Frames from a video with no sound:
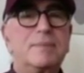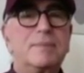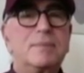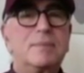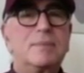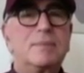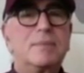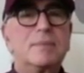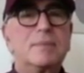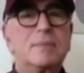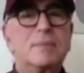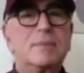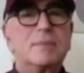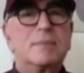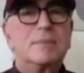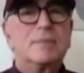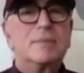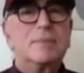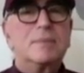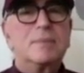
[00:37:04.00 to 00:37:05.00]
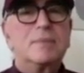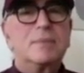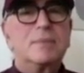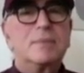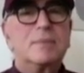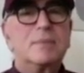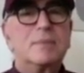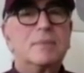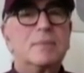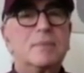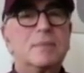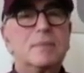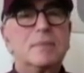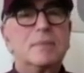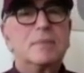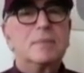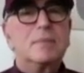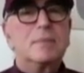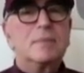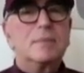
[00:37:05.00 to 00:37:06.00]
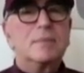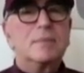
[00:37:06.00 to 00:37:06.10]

[no speech]